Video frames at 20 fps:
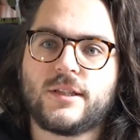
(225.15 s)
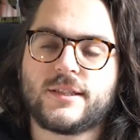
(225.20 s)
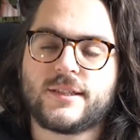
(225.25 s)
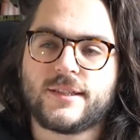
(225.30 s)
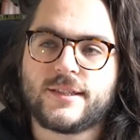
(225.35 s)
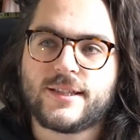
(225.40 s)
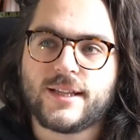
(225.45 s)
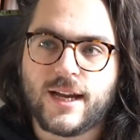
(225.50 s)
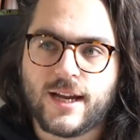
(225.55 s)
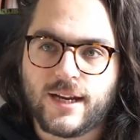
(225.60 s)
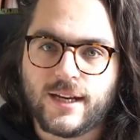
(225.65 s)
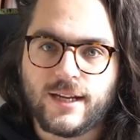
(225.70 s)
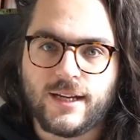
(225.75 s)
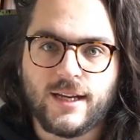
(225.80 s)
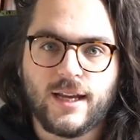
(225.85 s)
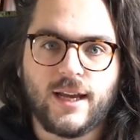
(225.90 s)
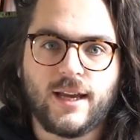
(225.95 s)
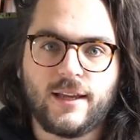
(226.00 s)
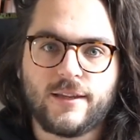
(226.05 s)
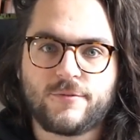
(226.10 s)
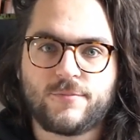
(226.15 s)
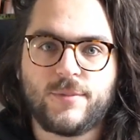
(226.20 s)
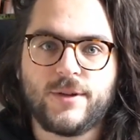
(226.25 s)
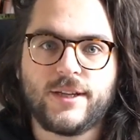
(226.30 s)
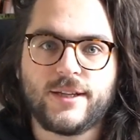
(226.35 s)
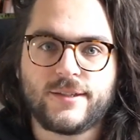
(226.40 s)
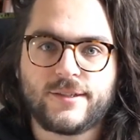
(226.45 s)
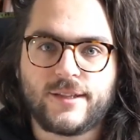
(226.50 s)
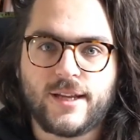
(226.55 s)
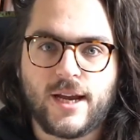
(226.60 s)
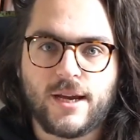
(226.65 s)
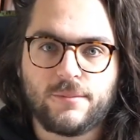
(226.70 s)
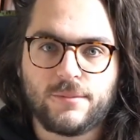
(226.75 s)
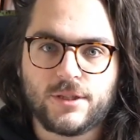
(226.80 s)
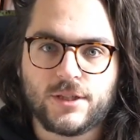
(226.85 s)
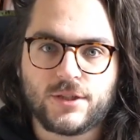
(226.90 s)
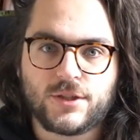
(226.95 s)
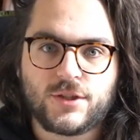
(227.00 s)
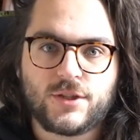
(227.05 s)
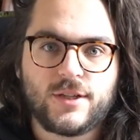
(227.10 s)
society has been
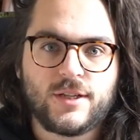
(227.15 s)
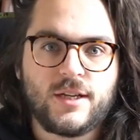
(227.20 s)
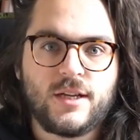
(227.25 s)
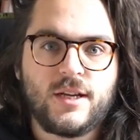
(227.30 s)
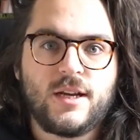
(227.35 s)
established,